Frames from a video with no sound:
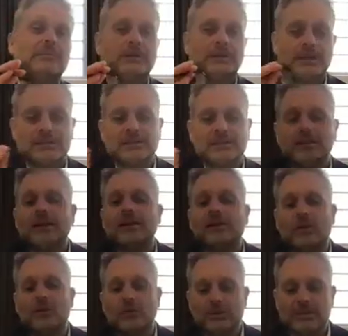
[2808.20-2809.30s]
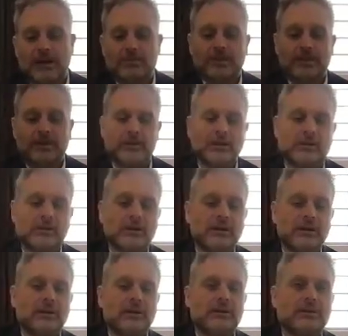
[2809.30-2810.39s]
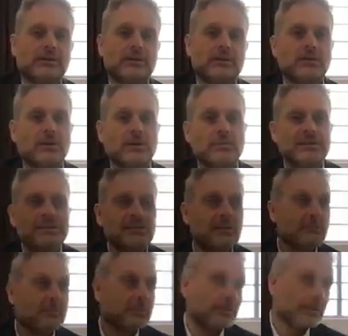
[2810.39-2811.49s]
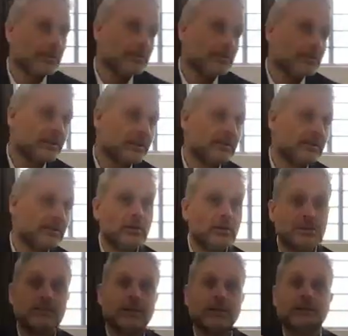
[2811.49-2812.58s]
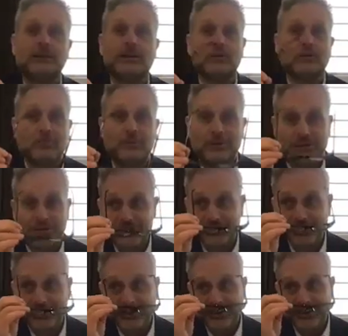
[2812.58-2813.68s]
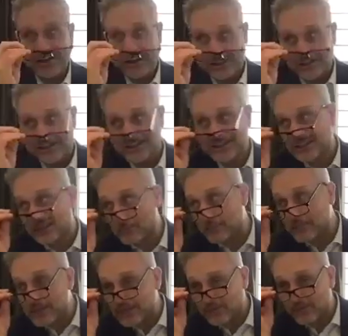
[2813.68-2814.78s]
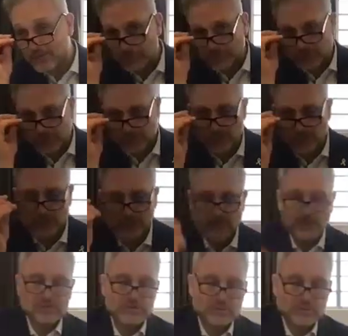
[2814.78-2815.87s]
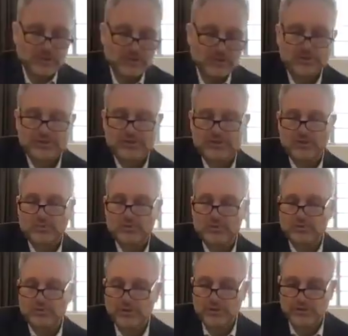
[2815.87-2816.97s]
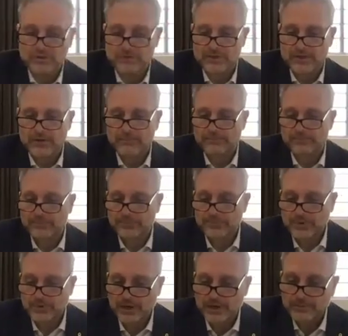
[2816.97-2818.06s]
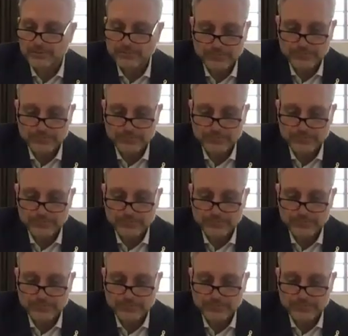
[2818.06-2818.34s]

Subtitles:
Let's take a look what's happening there. There's going to be something that looks like a repetition, at least a mini repetition. We need to understand what's going on over there. Okay?